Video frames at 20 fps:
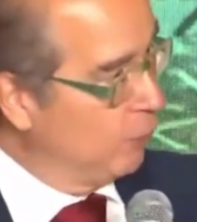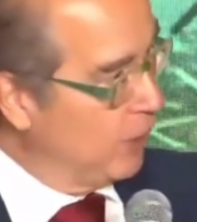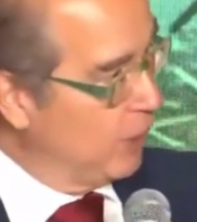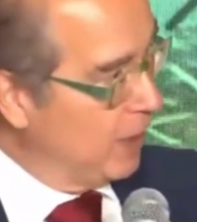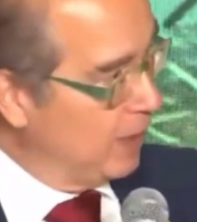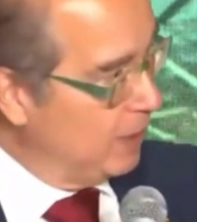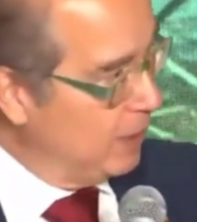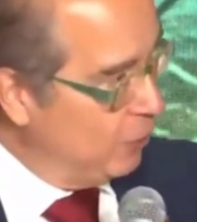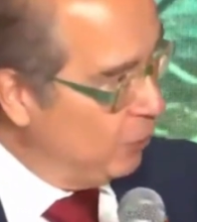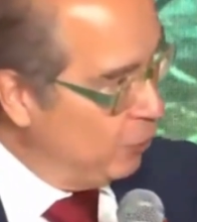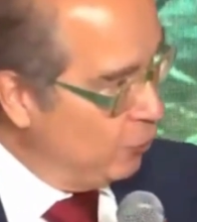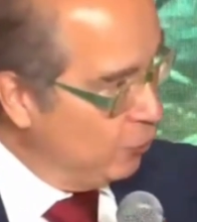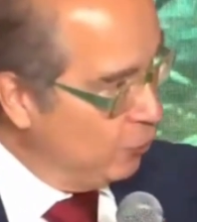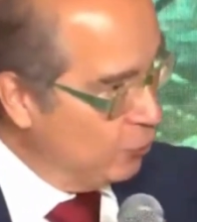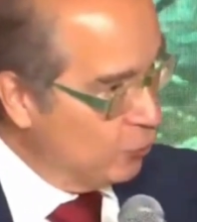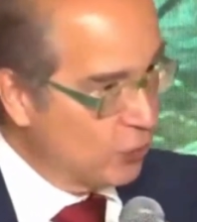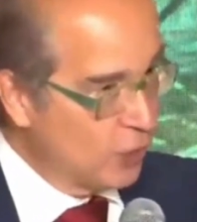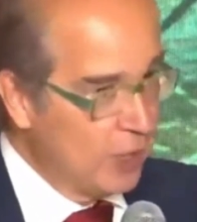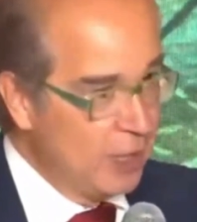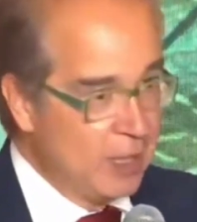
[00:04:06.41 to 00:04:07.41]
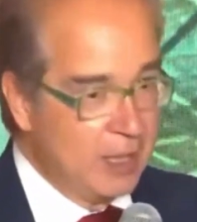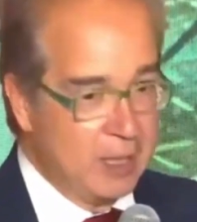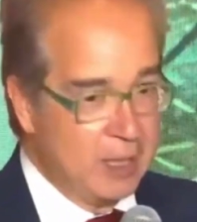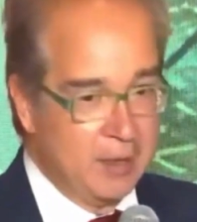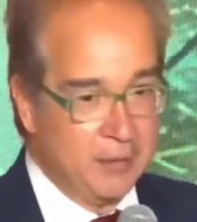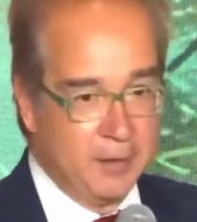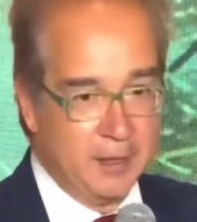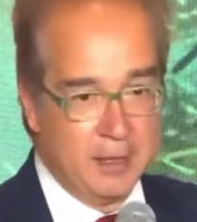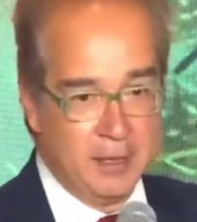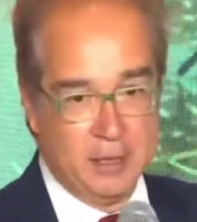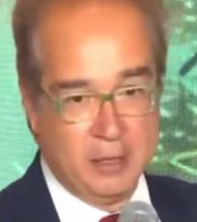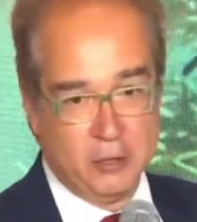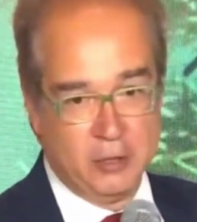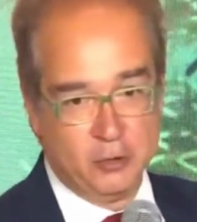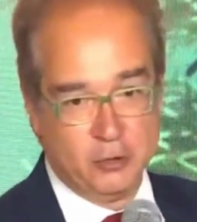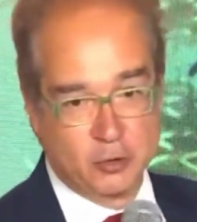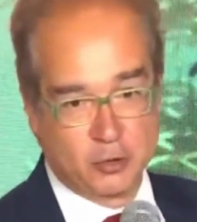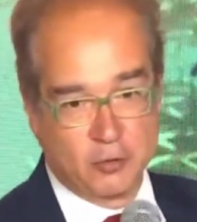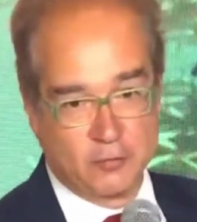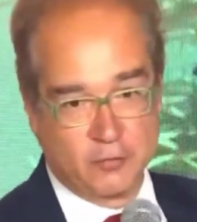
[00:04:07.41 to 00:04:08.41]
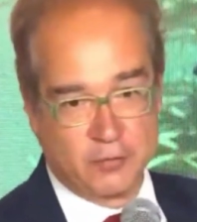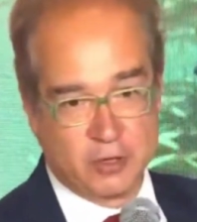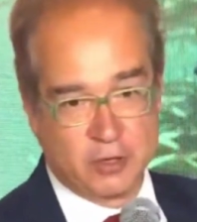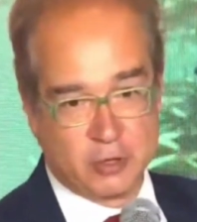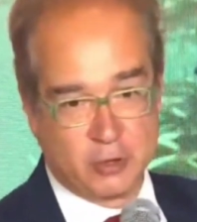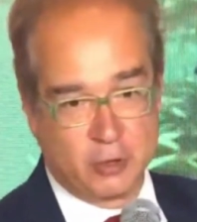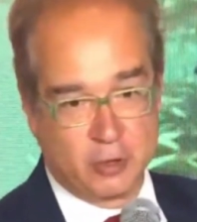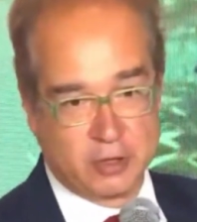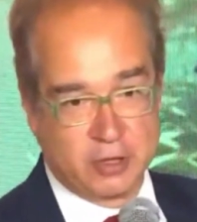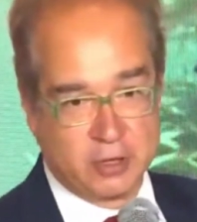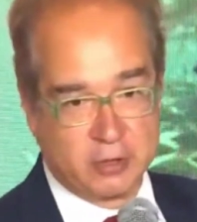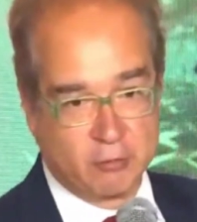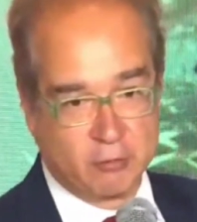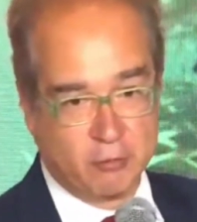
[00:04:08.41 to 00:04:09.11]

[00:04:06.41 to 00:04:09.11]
We can reduce the use of resources.